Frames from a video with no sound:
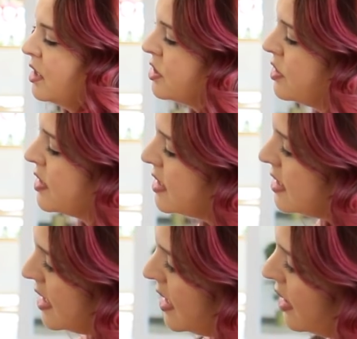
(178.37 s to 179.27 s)
So you can
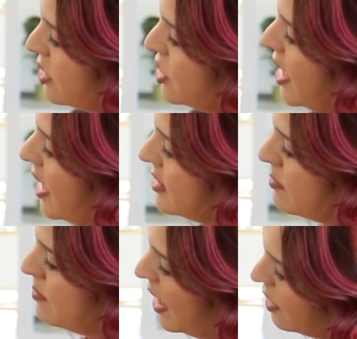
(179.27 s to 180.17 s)
see here she has
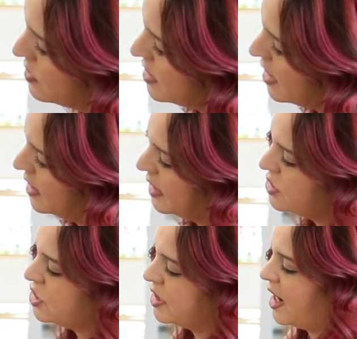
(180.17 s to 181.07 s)
about 1.5
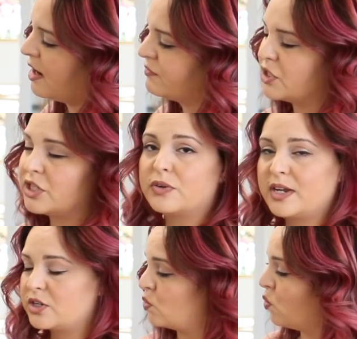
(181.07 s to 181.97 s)
inch to 2
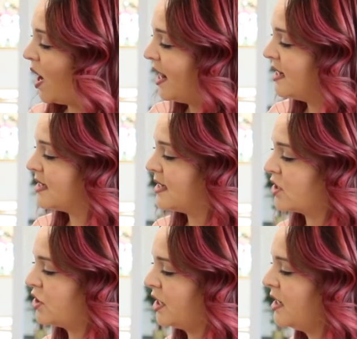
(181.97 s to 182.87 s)
inch wide
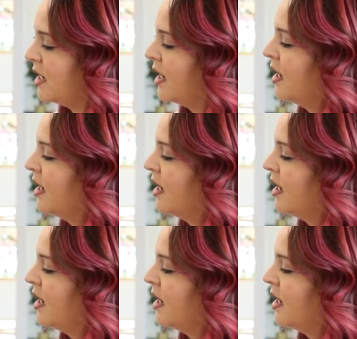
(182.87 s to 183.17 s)
section,